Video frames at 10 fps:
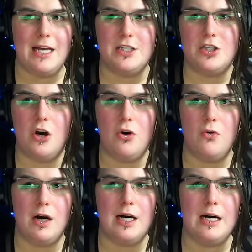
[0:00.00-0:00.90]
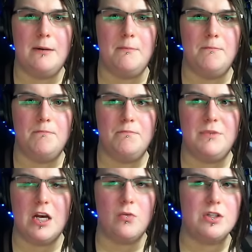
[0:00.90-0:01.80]
And so um,
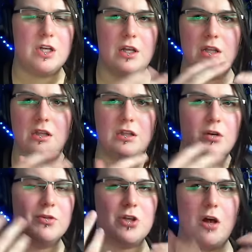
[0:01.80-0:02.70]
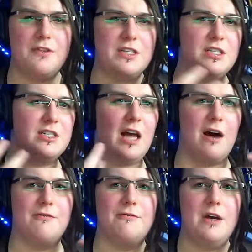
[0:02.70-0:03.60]
there was there was all this
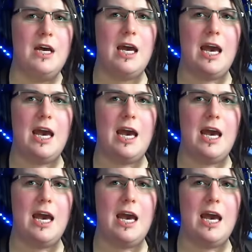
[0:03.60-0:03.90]
stuff.